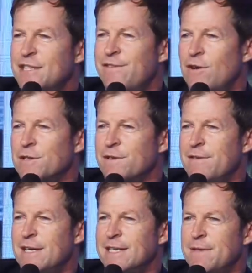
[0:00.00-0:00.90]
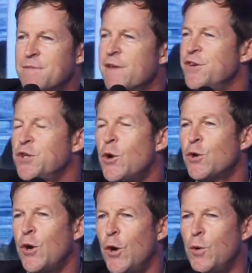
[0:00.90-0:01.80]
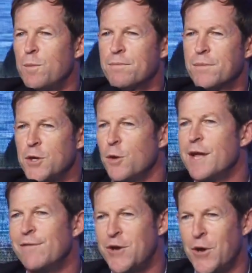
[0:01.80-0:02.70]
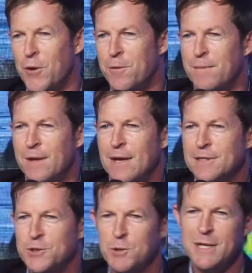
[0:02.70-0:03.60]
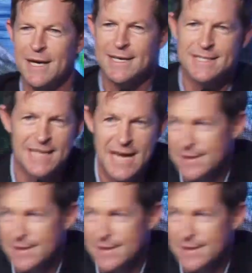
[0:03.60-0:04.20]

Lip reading: this philosophy is that if you don't go, you'll never know. So too many guys stand